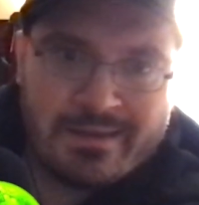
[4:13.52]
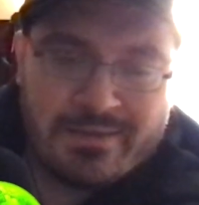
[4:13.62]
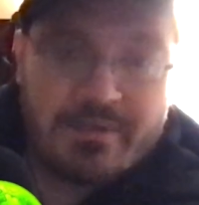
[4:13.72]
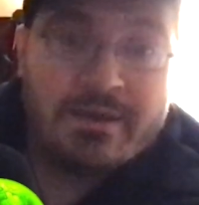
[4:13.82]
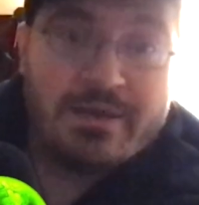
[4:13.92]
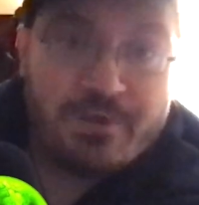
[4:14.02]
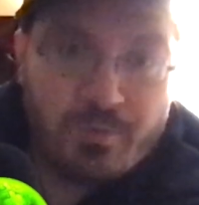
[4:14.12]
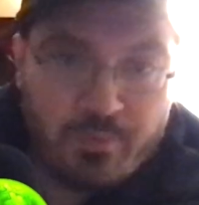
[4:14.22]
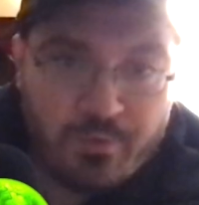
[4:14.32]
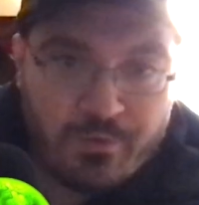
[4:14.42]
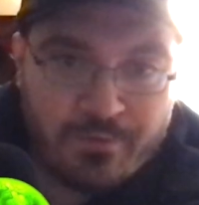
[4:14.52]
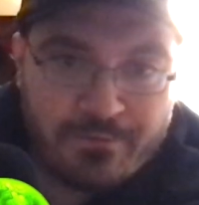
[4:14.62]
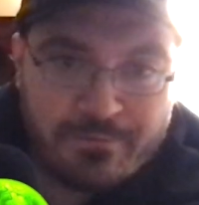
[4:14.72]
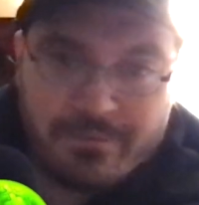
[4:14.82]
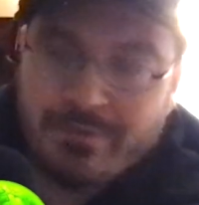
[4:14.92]
The
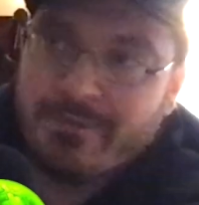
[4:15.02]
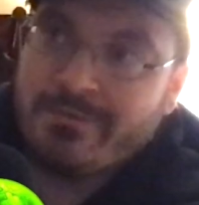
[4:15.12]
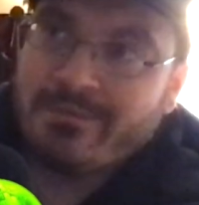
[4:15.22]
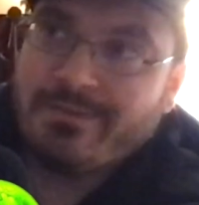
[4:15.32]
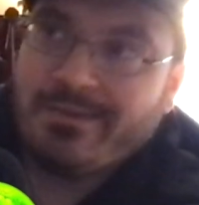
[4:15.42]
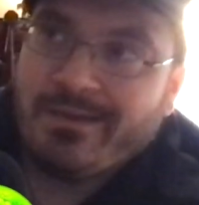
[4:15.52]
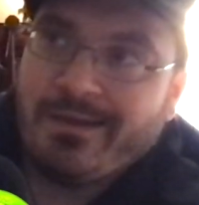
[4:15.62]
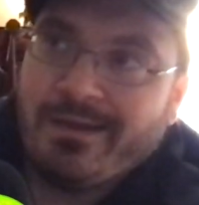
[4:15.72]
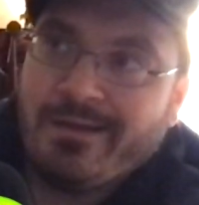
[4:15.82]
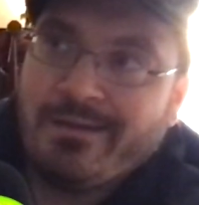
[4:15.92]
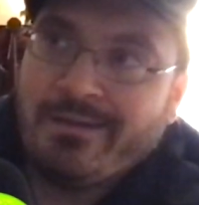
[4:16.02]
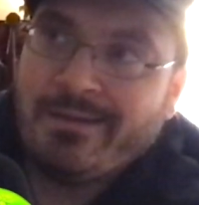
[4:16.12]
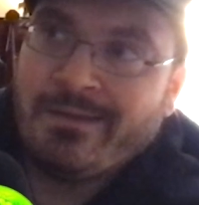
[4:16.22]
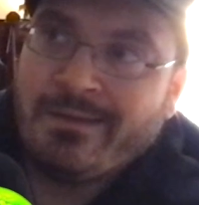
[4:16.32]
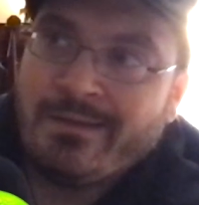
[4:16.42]
neomorph, the
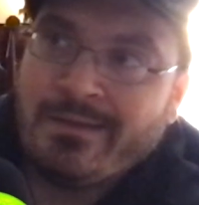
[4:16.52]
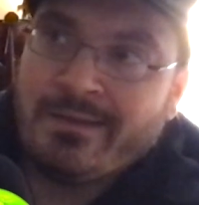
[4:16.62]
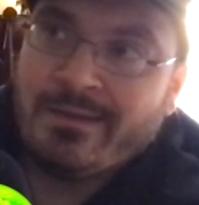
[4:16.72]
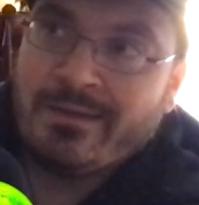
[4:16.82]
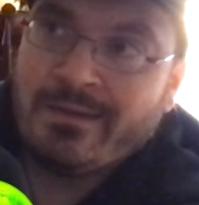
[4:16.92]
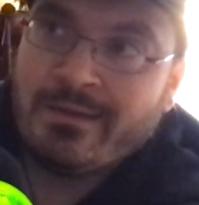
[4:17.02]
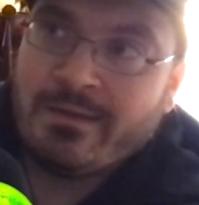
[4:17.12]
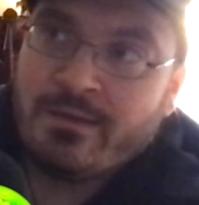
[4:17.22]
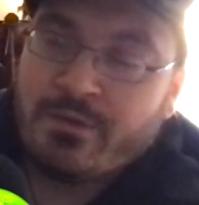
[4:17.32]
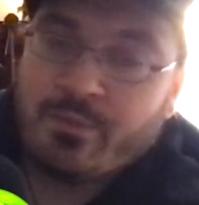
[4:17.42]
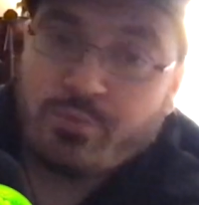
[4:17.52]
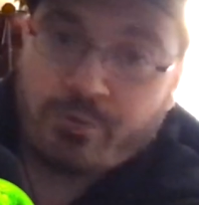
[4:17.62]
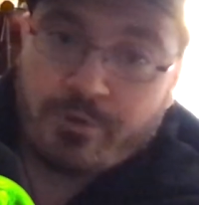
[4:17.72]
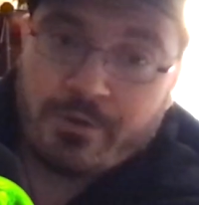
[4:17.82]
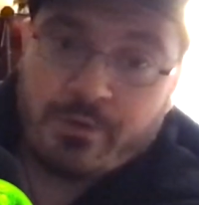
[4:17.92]

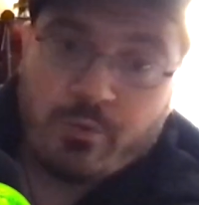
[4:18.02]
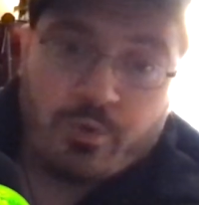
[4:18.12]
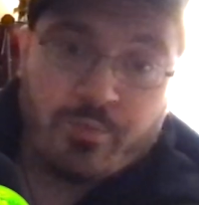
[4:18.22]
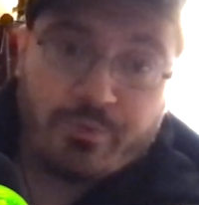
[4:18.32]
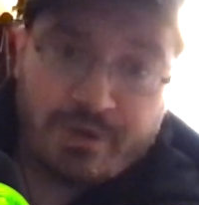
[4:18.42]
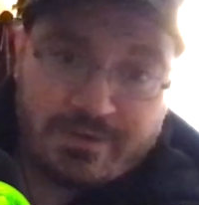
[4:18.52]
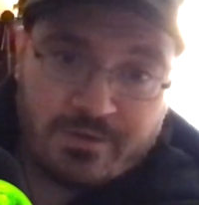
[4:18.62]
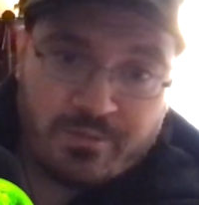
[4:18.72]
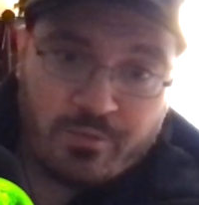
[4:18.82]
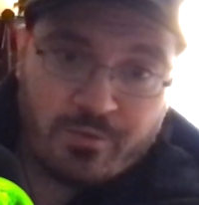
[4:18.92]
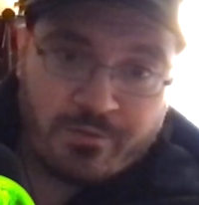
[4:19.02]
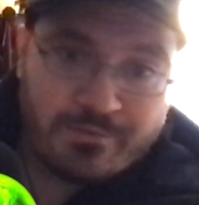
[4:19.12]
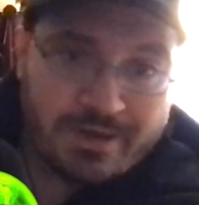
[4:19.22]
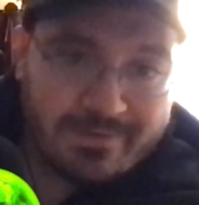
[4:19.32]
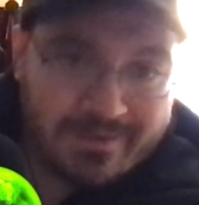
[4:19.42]
proto or praetomorph
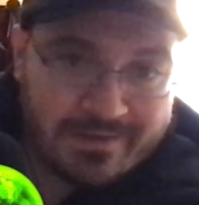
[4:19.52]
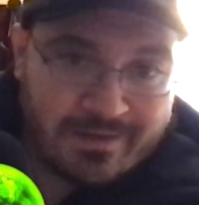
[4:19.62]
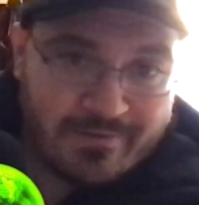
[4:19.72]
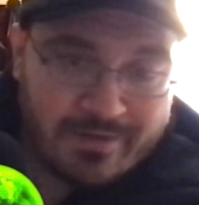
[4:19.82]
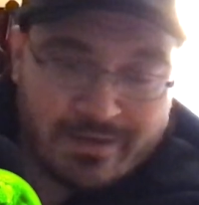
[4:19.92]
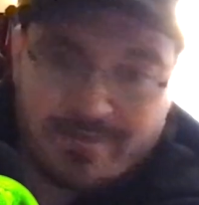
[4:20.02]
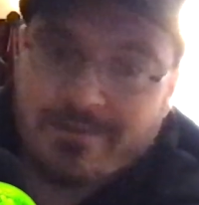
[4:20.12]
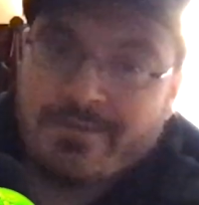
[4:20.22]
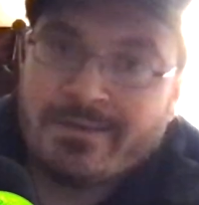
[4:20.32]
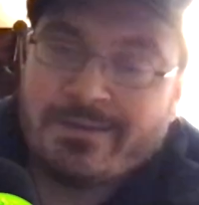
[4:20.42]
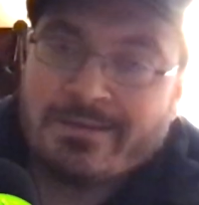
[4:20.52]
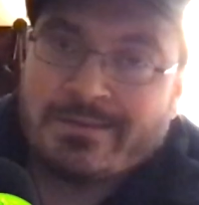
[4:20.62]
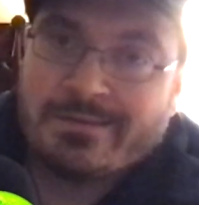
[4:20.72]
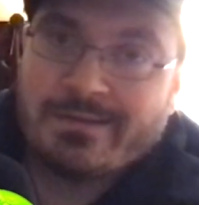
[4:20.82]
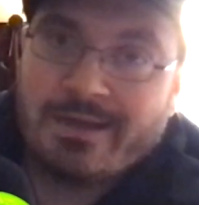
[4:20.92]
in Alien Covenant,
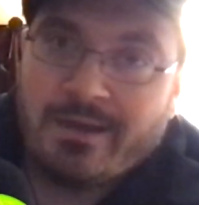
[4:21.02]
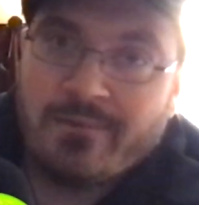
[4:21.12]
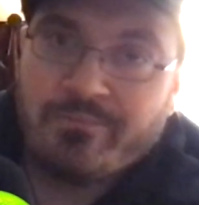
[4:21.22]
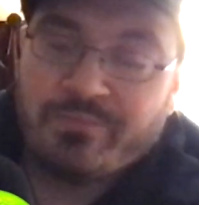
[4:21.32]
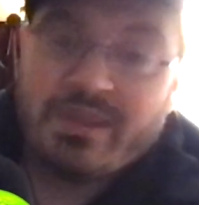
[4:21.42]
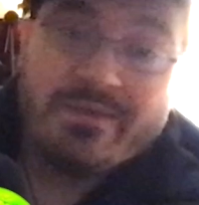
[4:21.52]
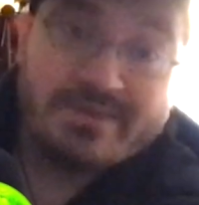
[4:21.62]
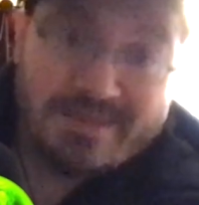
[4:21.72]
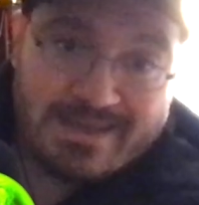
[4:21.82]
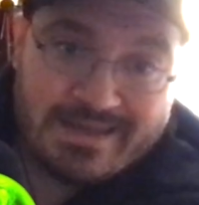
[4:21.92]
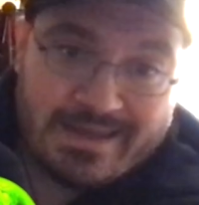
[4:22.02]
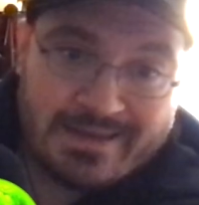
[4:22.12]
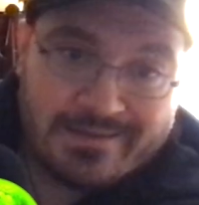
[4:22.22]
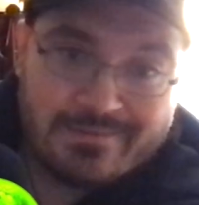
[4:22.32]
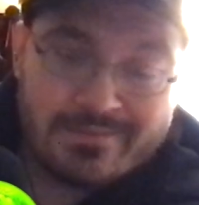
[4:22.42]
the
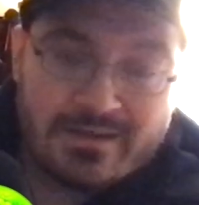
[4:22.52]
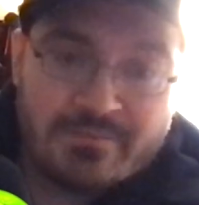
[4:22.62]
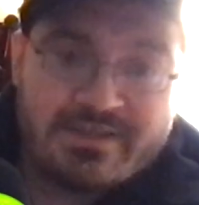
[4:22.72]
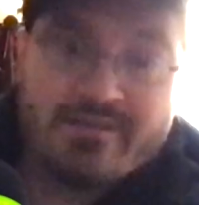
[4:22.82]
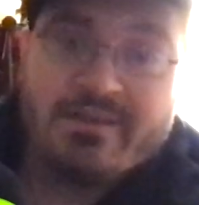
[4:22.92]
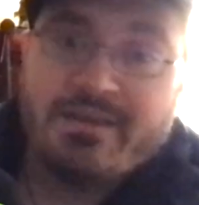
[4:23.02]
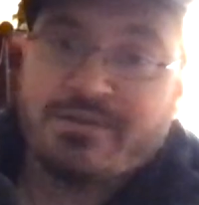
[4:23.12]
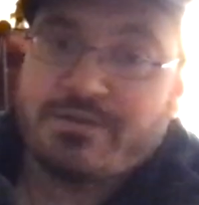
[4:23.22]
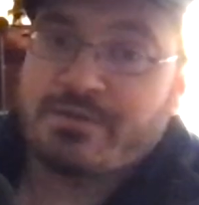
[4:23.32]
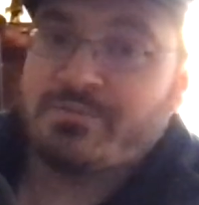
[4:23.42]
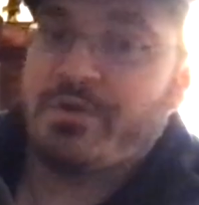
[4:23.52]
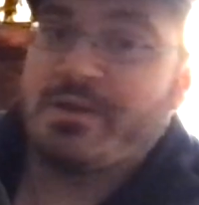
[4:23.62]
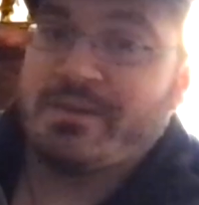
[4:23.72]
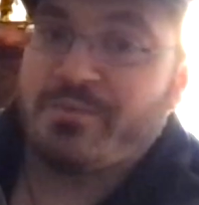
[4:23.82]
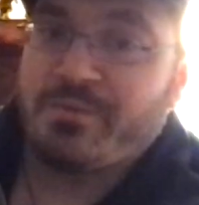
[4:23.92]
deacon that comes out of the engineer's
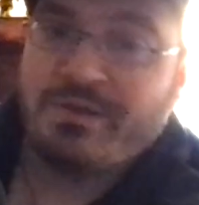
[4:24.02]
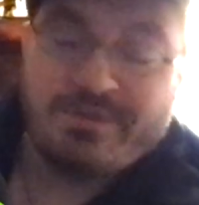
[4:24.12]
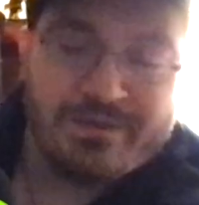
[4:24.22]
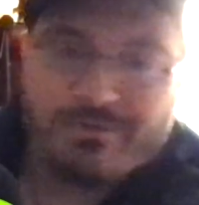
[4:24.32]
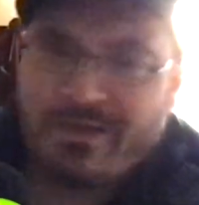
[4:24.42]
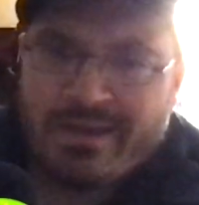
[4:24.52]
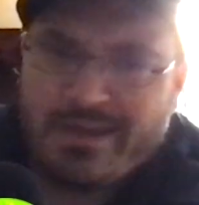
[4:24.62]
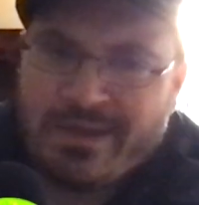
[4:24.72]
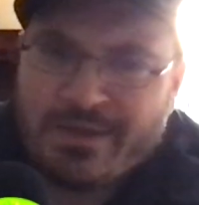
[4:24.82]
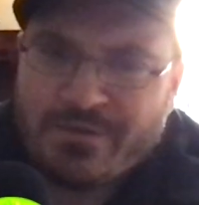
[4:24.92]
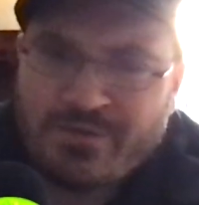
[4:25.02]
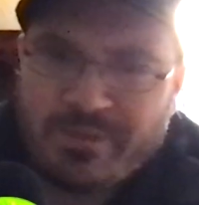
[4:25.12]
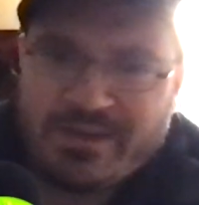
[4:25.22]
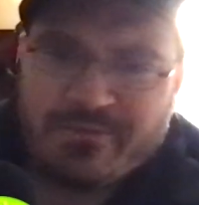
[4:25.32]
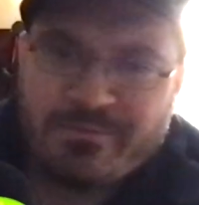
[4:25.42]
body in Prometheus. So
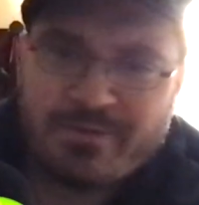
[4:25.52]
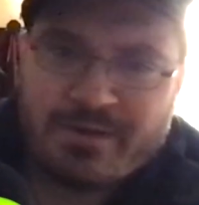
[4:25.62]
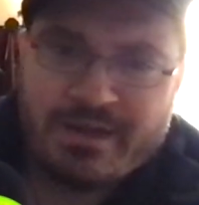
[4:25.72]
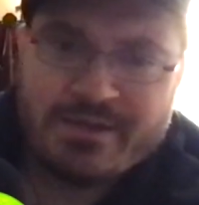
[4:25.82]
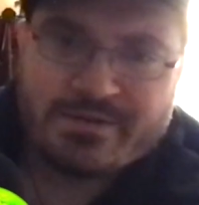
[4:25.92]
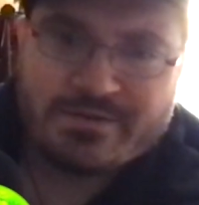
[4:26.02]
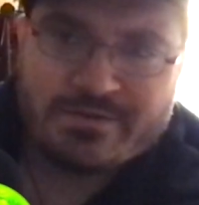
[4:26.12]
many different variations.